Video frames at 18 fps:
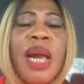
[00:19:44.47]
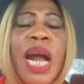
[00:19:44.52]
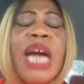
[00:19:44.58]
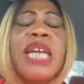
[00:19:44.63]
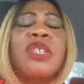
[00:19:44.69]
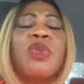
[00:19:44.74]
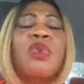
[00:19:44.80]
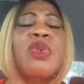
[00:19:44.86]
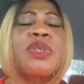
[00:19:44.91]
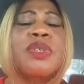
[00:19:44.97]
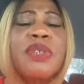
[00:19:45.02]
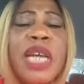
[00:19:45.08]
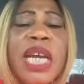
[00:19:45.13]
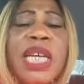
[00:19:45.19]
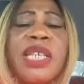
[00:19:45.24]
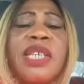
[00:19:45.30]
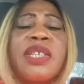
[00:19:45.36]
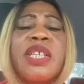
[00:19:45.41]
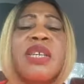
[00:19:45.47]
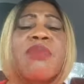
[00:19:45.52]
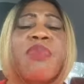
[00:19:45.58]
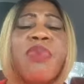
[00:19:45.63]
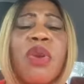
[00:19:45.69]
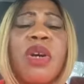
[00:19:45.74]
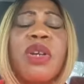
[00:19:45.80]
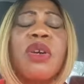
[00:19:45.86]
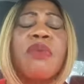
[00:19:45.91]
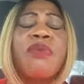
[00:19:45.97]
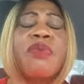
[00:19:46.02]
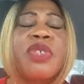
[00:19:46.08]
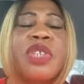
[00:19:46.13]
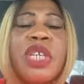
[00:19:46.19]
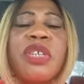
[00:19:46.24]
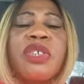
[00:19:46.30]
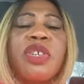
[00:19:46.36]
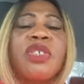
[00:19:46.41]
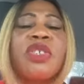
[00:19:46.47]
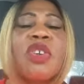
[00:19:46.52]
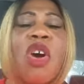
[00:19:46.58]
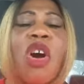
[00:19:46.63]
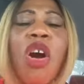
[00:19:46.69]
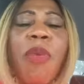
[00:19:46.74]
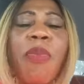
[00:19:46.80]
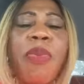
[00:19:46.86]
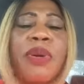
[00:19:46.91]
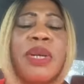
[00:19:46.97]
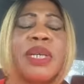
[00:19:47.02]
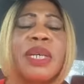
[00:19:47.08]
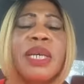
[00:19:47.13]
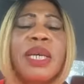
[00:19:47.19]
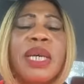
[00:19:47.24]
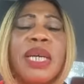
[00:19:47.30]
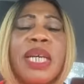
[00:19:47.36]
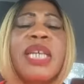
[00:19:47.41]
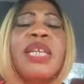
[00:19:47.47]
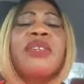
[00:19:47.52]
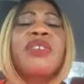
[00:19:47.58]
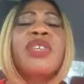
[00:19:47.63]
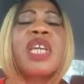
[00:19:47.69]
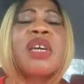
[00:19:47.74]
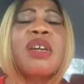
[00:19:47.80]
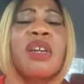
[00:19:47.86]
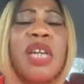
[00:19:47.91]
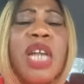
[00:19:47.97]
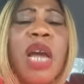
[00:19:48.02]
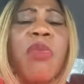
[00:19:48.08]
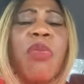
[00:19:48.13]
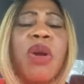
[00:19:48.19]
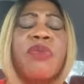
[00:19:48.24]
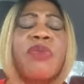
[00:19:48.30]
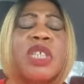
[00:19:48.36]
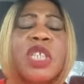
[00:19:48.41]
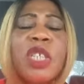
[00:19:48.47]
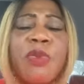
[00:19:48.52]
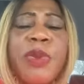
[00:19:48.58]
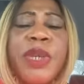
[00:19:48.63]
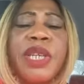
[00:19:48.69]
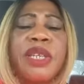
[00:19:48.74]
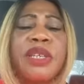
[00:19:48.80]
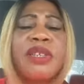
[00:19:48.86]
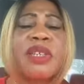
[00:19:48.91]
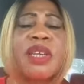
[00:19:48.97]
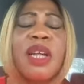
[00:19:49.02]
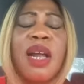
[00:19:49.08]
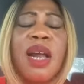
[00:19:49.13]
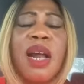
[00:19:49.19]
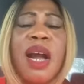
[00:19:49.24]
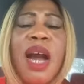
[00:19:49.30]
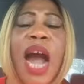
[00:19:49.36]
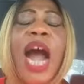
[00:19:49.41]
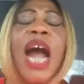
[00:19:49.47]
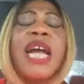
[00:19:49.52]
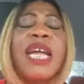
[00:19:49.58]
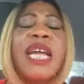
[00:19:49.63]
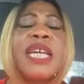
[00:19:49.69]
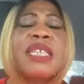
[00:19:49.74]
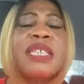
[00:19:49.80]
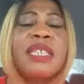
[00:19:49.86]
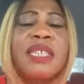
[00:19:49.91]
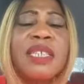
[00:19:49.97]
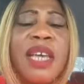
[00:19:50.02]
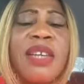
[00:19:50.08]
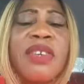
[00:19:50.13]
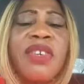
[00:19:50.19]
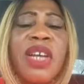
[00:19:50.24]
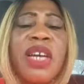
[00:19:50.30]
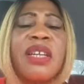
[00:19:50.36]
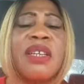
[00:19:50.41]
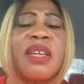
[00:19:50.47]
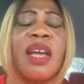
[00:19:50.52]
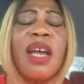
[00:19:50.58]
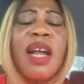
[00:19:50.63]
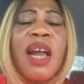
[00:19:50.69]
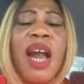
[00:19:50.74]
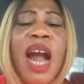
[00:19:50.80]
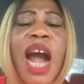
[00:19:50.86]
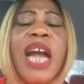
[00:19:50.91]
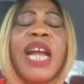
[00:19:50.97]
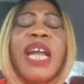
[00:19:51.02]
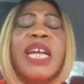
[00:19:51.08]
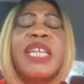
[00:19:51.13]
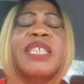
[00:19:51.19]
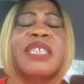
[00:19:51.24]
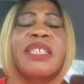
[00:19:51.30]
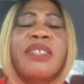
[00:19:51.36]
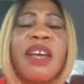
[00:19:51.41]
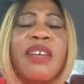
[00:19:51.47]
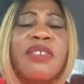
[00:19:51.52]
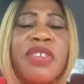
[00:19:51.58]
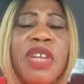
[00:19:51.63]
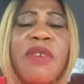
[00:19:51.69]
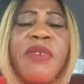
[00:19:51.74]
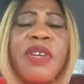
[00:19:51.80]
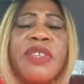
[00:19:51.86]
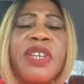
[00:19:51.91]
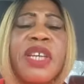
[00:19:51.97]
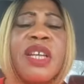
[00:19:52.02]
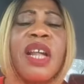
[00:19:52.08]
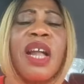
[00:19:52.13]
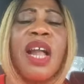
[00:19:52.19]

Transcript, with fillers: As we raise the blood of Jesus up in the realm of the spirit against Satan, against his activity,